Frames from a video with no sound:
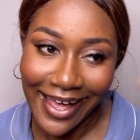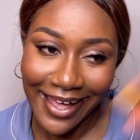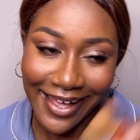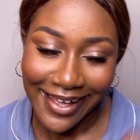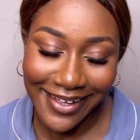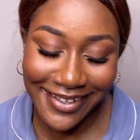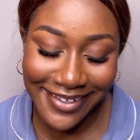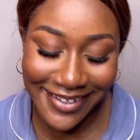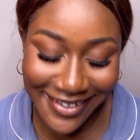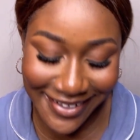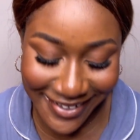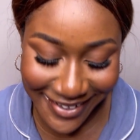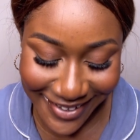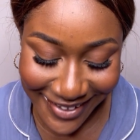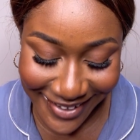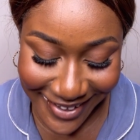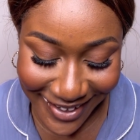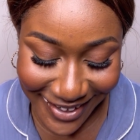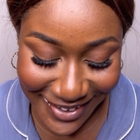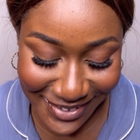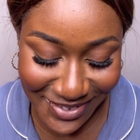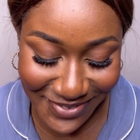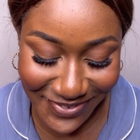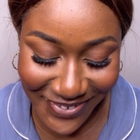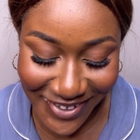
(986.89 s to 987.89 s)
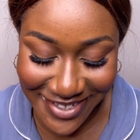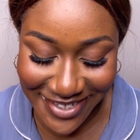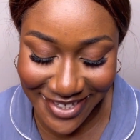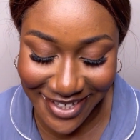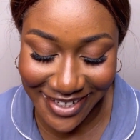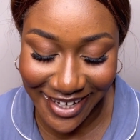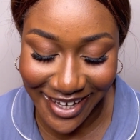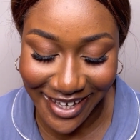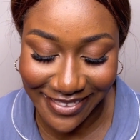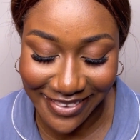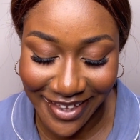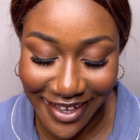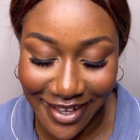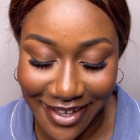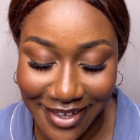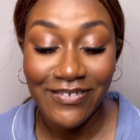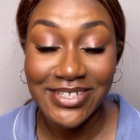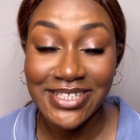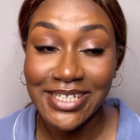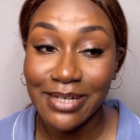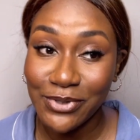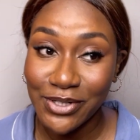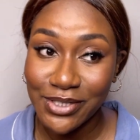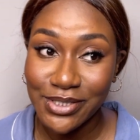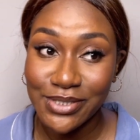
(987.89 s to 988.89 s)
I don't know why I said it like that. What
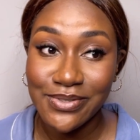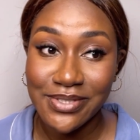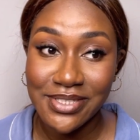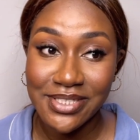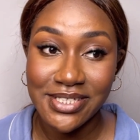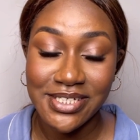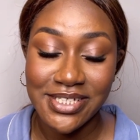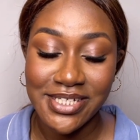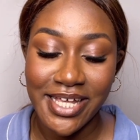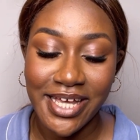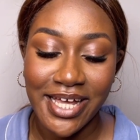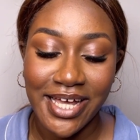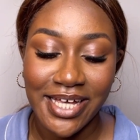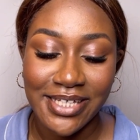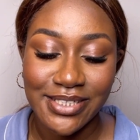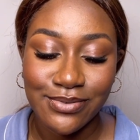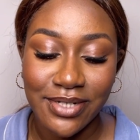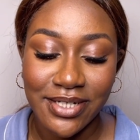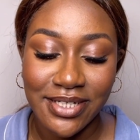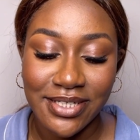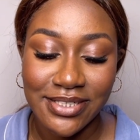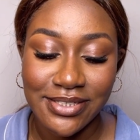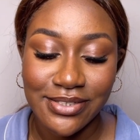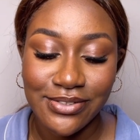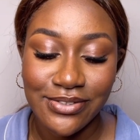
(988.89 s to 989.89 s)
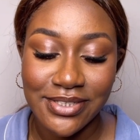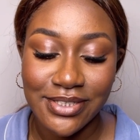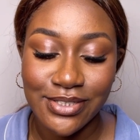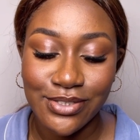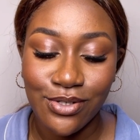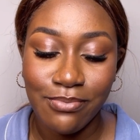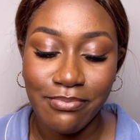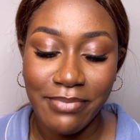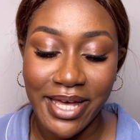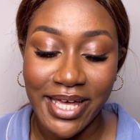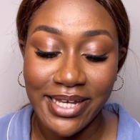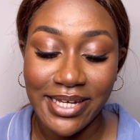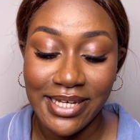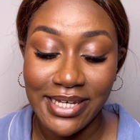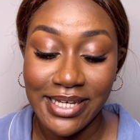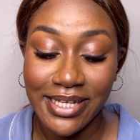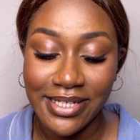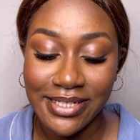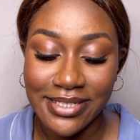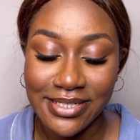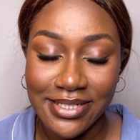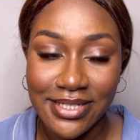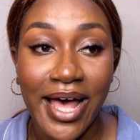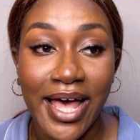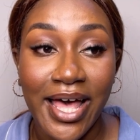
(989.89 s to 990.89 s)
I'm going to do with Njideka as well is use it on my lid.
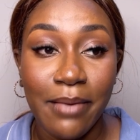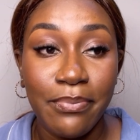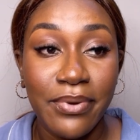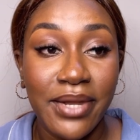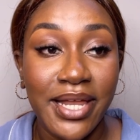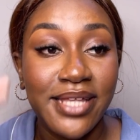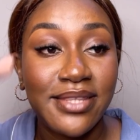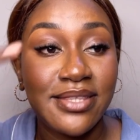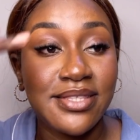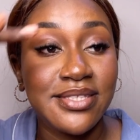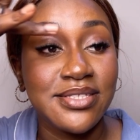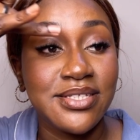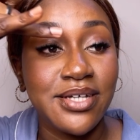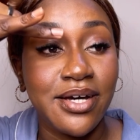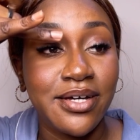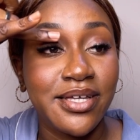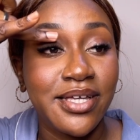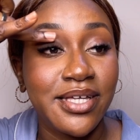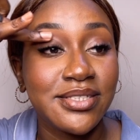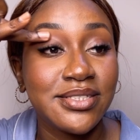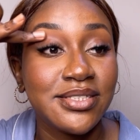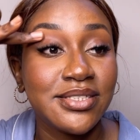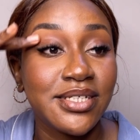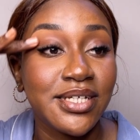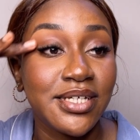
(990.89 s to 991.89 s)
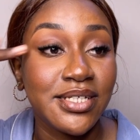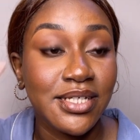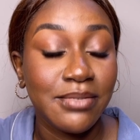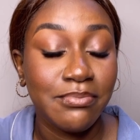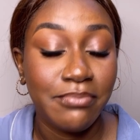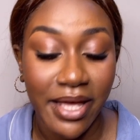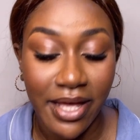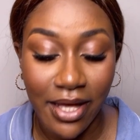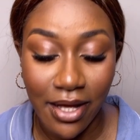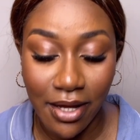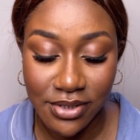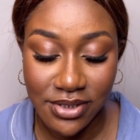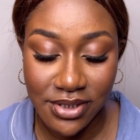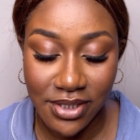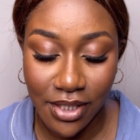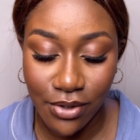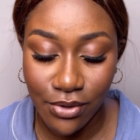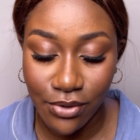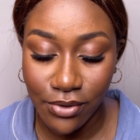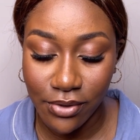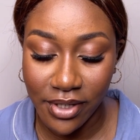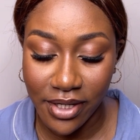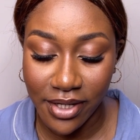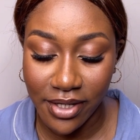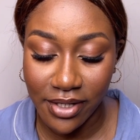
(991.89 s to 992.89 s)
I applied the darkest shade in my outer
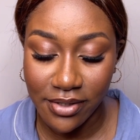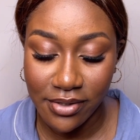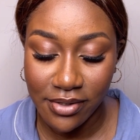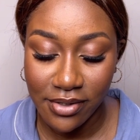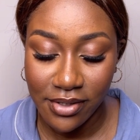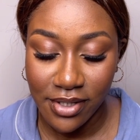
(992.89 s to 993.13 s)
corner.